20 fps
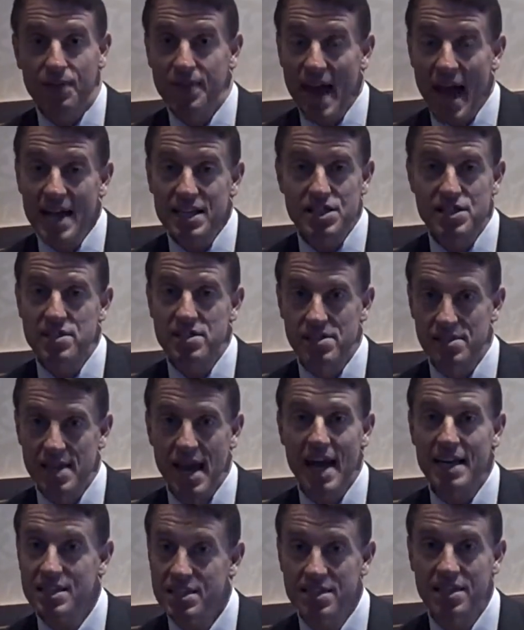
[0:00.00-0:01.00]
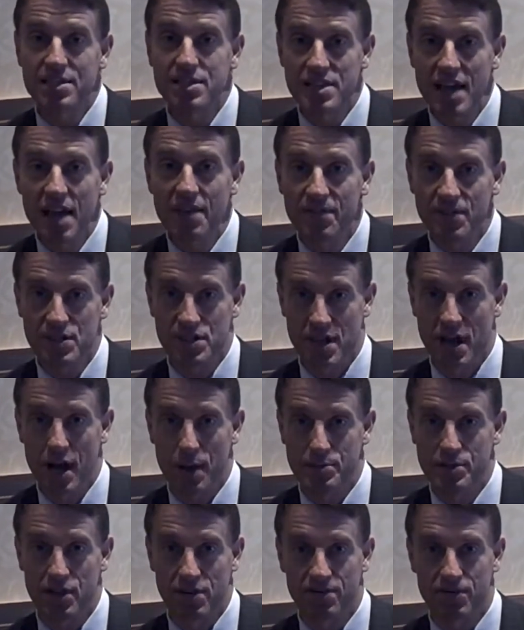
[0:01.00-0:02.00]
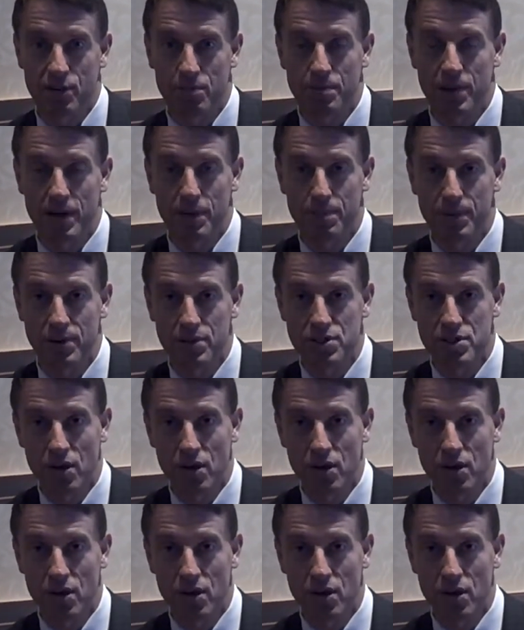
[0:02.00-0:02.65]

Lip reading: That's the safest option for people.